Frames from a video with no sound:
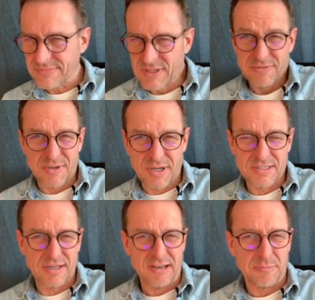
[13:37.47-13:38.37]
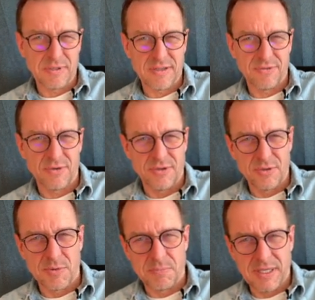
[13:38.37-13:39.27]
Of course you have, because you're a
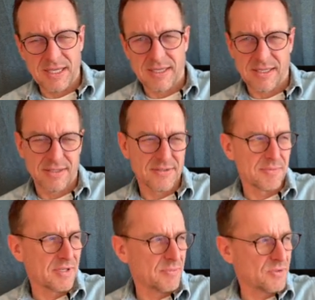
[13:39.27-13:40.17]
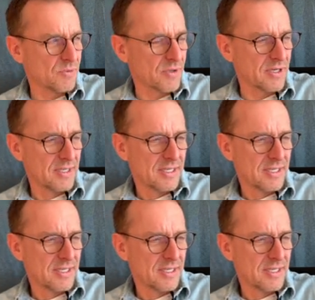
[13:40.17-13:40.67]
human being, and sometimes you're